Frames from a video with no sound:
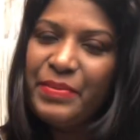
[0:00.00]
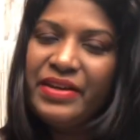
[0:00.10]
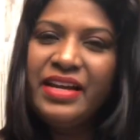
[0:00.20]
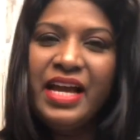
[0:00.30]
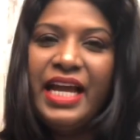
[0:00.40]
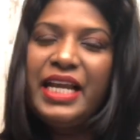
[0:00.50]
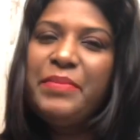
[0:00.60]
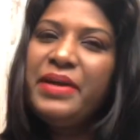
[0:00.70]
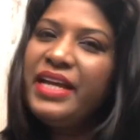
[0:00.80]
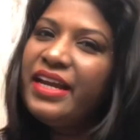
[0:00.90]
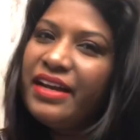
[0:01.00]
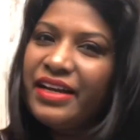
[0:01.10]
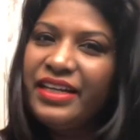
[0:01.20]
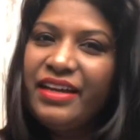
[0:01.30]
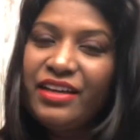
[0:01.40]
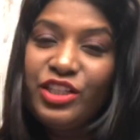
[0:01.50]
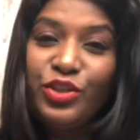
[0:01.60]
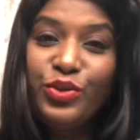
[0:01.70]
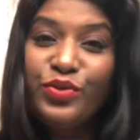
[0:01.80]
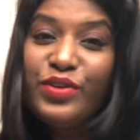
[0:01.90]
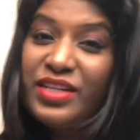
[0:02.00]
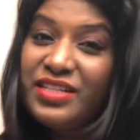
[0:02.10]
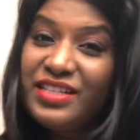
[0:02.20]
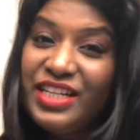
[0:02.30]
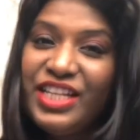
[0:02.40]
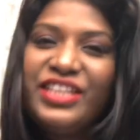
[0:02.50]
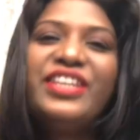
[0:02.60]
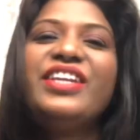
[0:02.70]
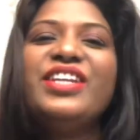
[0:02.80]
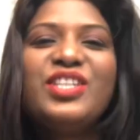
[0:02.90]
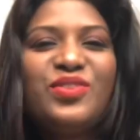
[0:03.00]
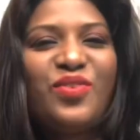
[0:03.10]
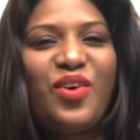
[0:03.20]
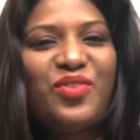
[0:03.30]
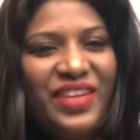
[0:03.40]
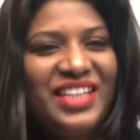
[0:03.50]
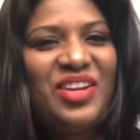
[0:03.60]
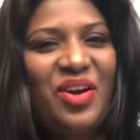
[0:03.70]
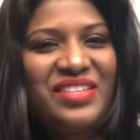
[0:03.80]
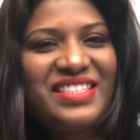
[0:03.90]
Lemon and honey are the universal ingredients for weight loss.